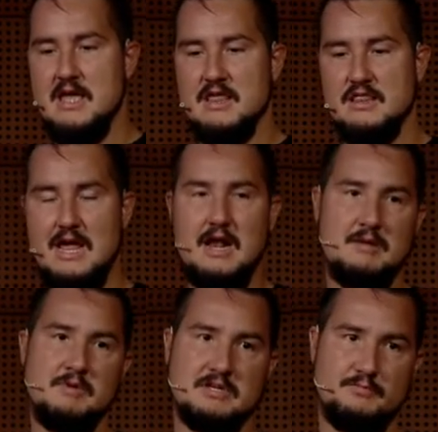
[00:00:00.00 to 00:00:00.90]
they are
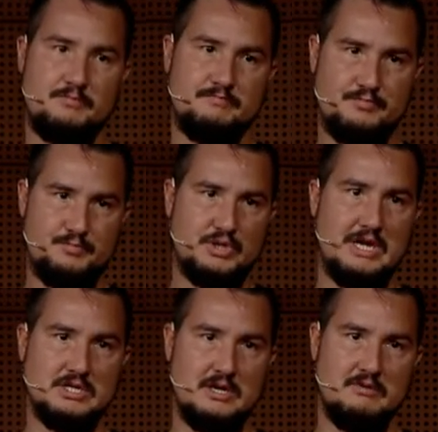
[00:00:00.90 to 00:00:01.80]
limited,
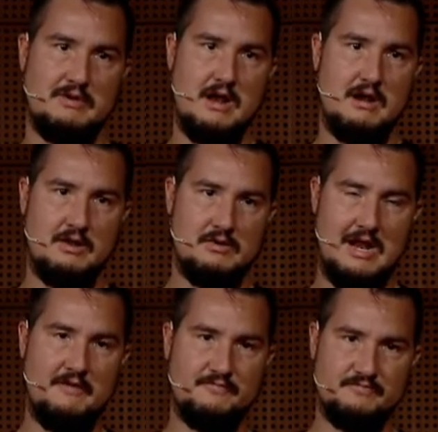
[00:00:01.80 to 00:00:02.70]
potentially. You can
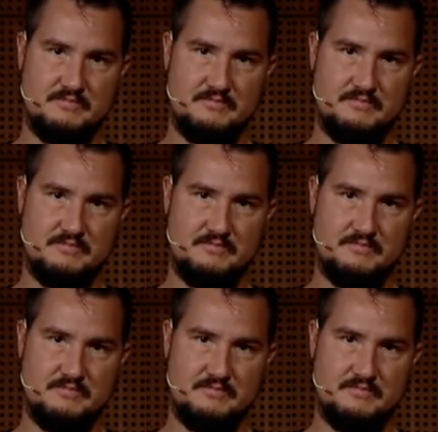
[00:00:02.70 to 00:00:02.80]
have